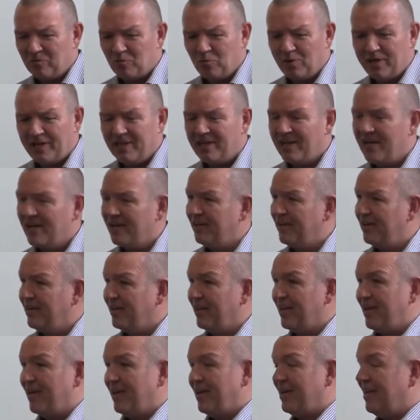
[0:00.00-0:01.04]
We had
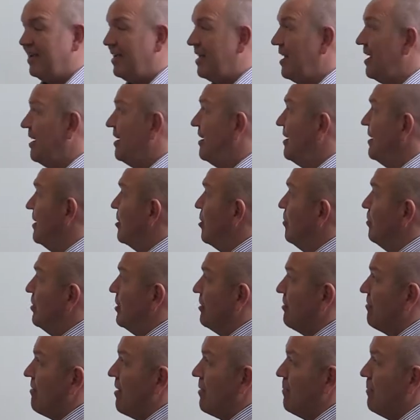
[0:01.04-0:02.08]
a couple
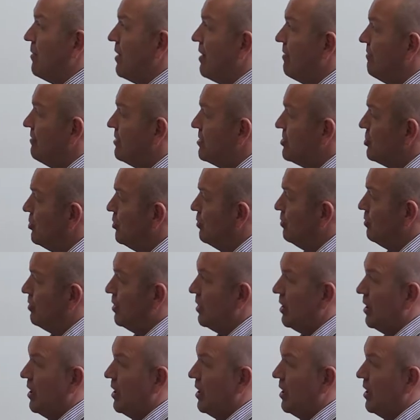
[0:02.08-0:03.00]
of grandparents who